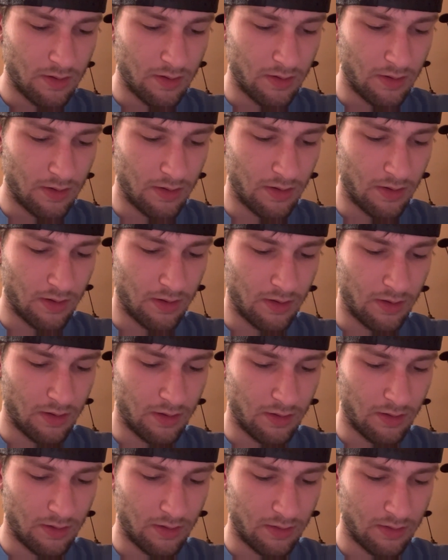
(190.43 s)

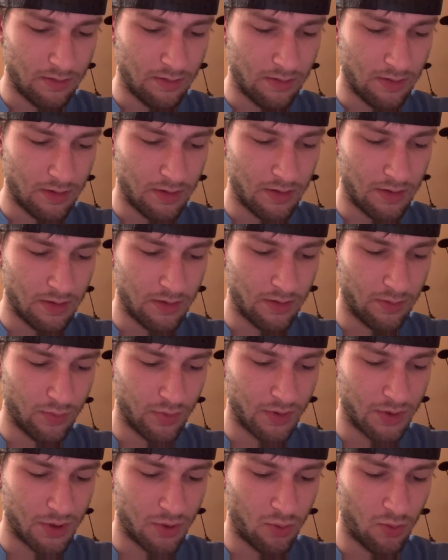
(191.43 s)
Uh, and then number
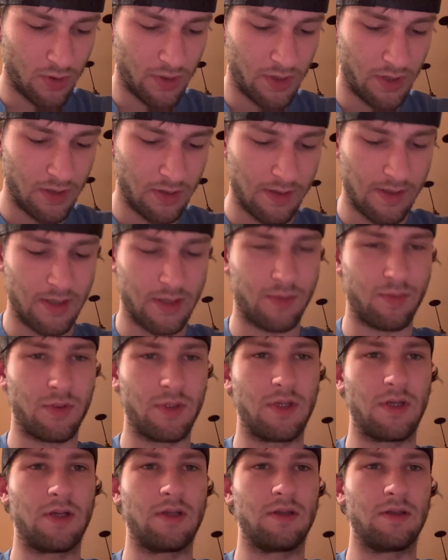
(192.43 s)
20, last but
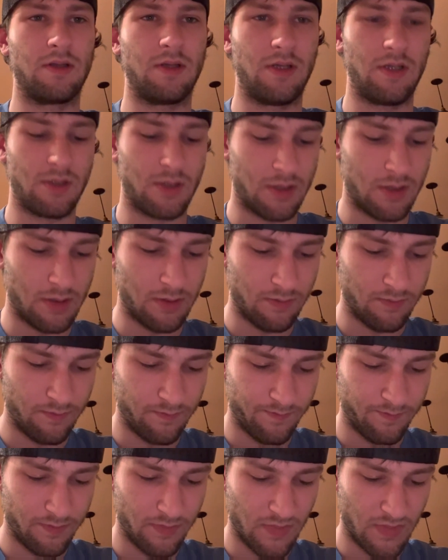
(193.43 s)
not least,
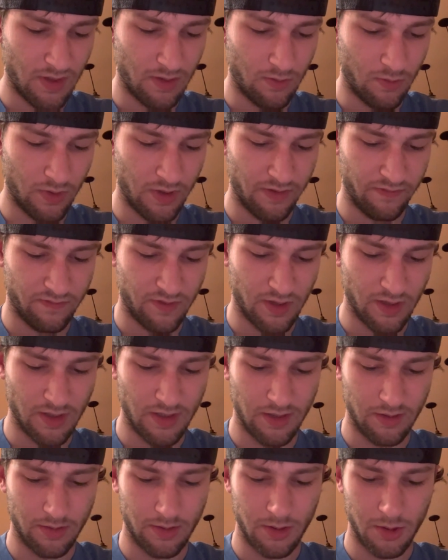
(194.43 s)
we have Kick
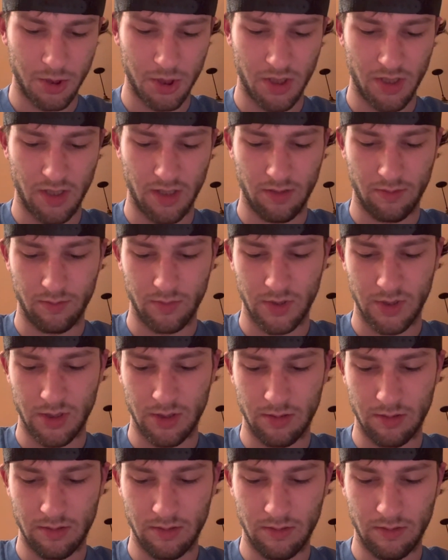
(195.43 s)
Out the Jams
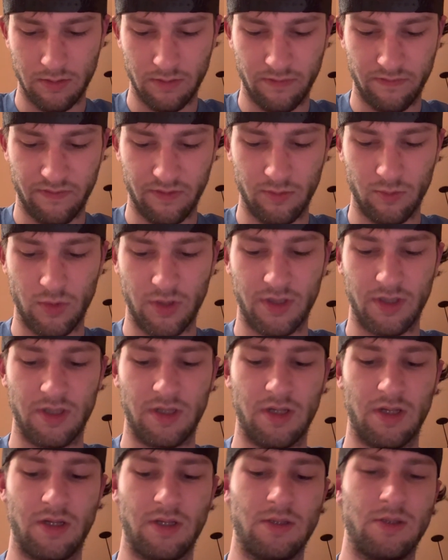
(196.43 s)
from
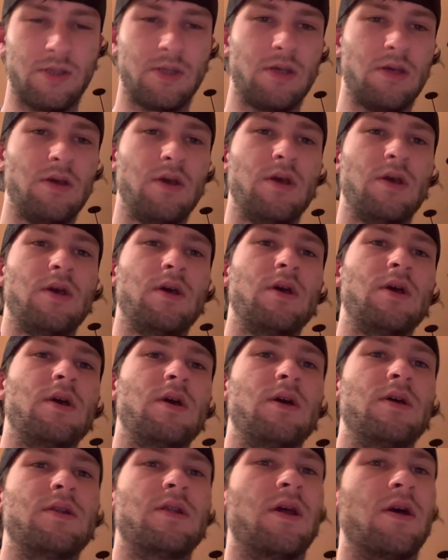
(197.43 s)
Renegades.
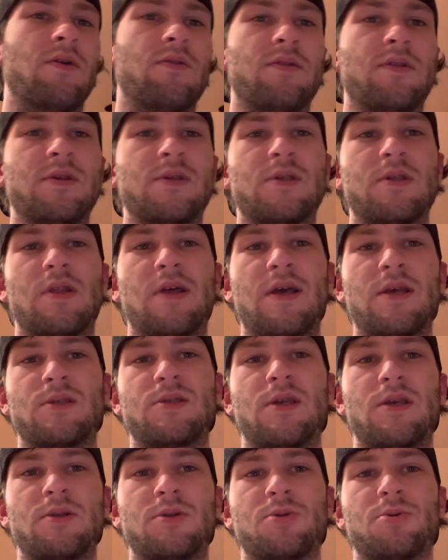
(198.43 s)
Now, this last
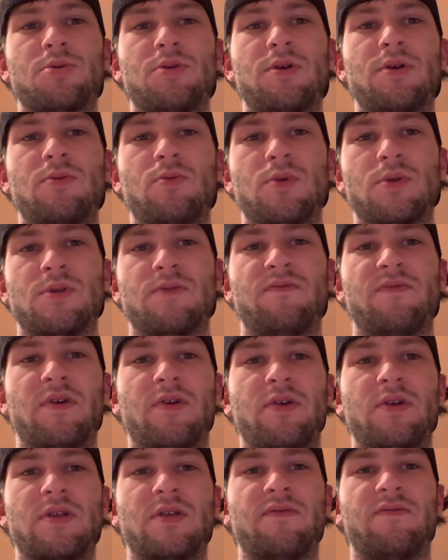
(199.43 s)
entry was
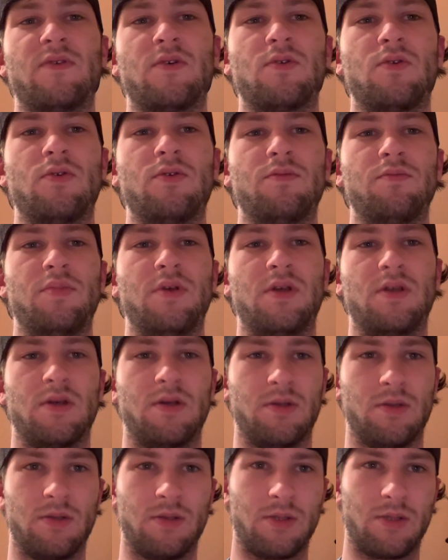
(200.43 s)
very difficult
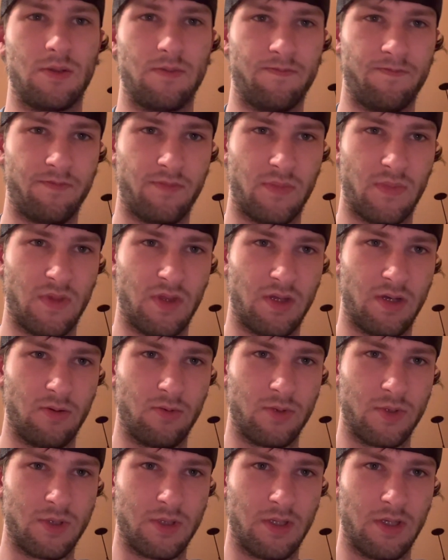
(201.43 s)
because there
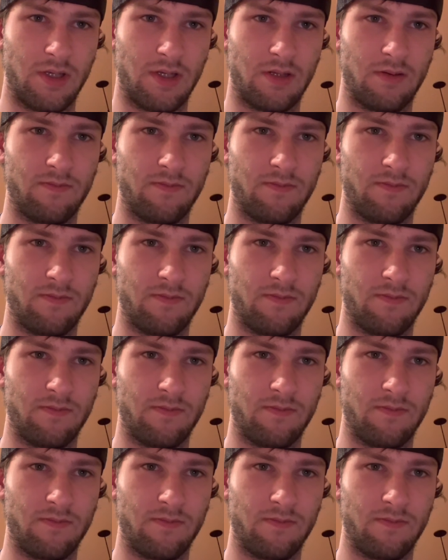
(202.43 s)
was like